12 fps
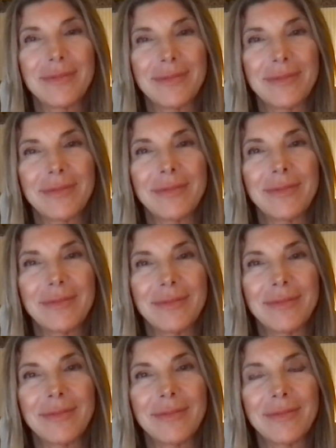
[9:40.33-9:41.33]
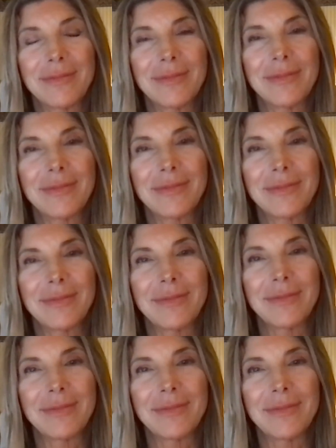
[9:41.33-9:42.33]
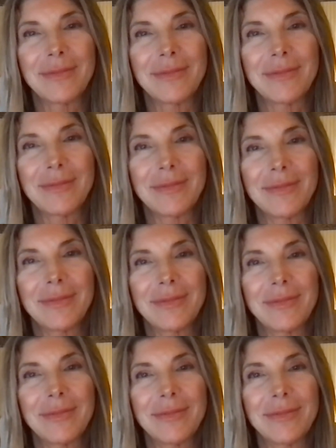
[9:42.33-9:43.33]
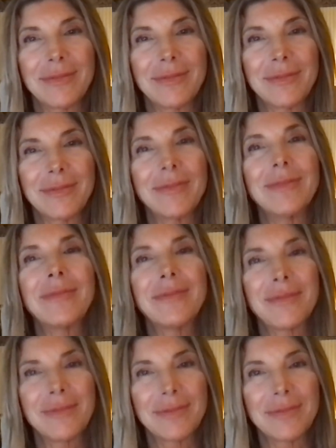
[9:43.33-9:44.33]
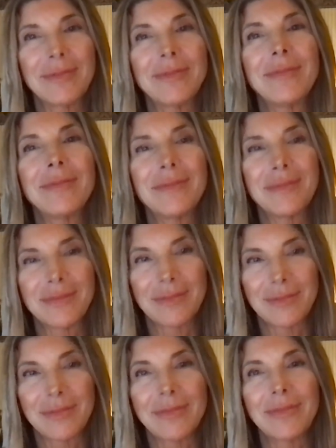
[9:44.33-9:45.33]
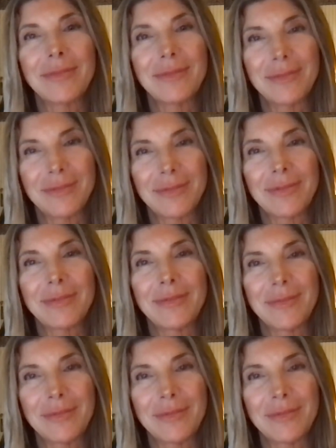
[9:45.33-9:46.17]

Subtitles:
(silent)